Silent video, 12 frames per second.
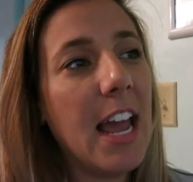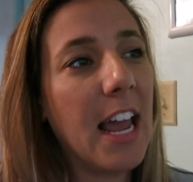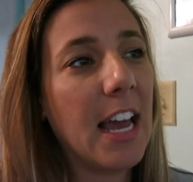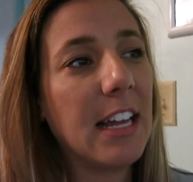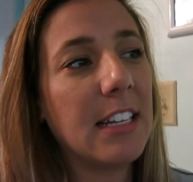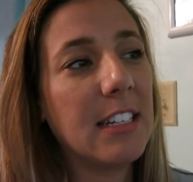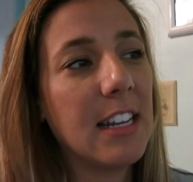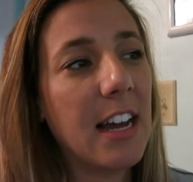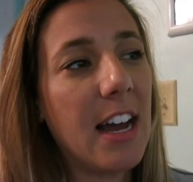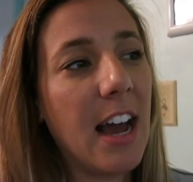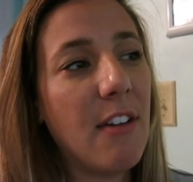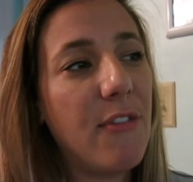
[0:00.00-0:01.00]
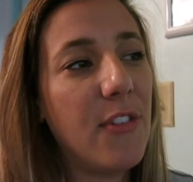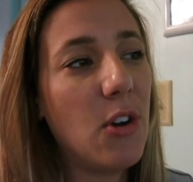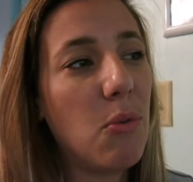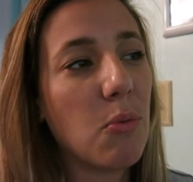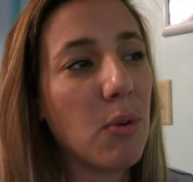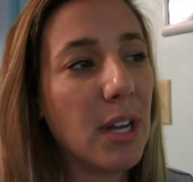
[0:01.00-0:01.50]
and I
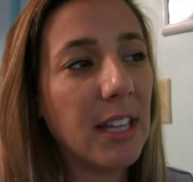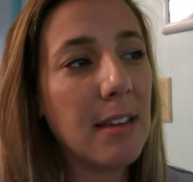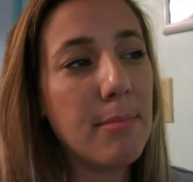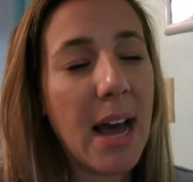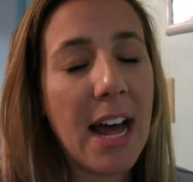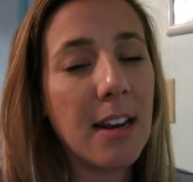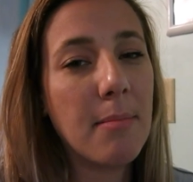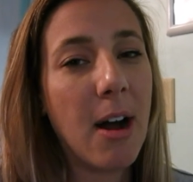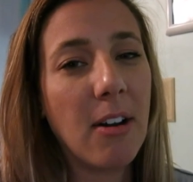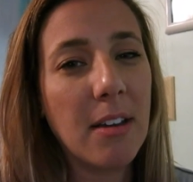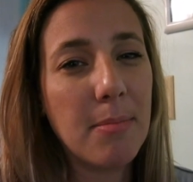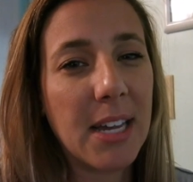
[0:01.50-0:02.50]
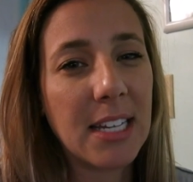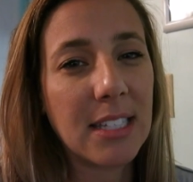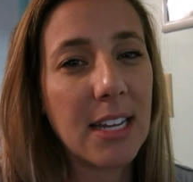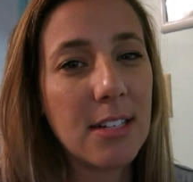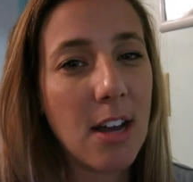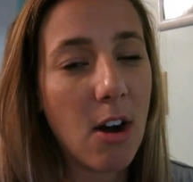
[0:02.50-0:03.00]
feel really bad about it because
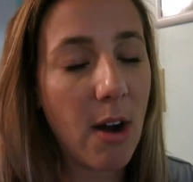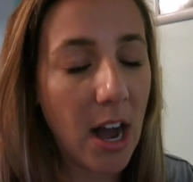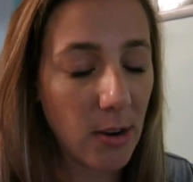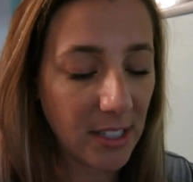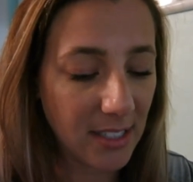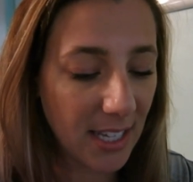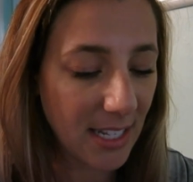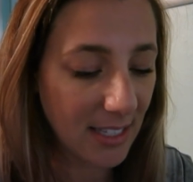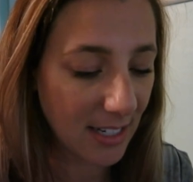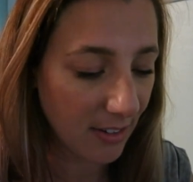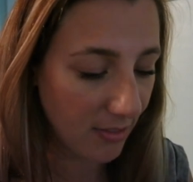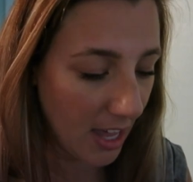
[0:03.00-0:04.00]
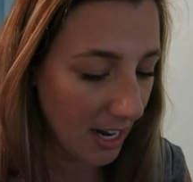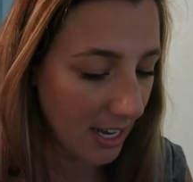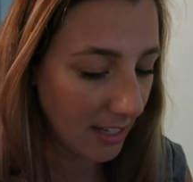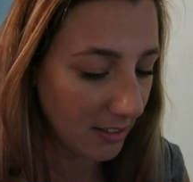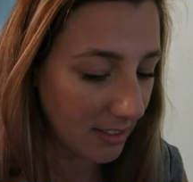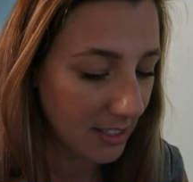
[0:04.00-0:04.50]
I know how insensitive that
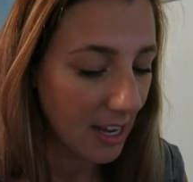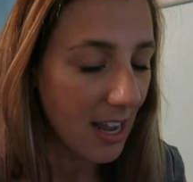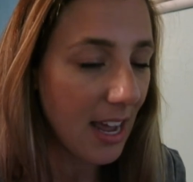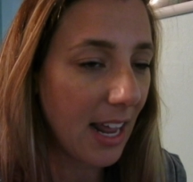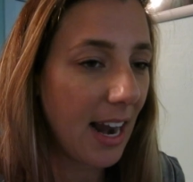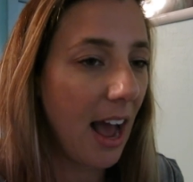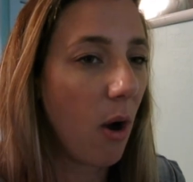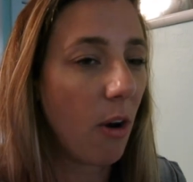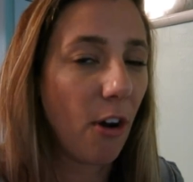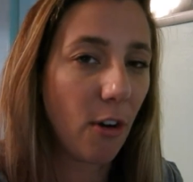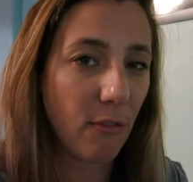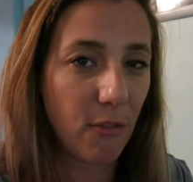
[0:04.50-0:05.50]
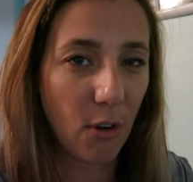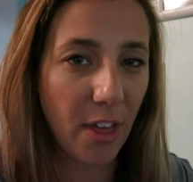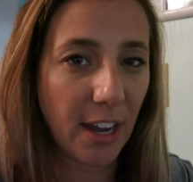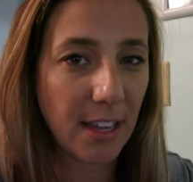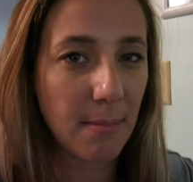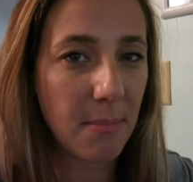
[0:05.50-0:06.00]
is and how hurtful
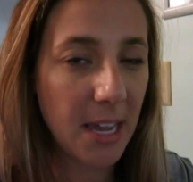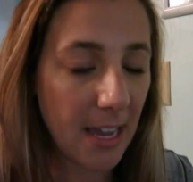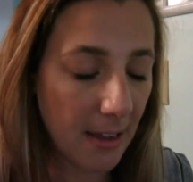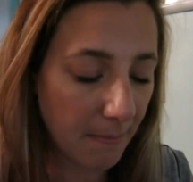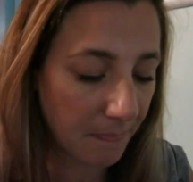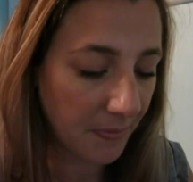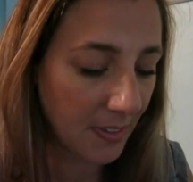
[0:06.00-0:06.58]
that can be.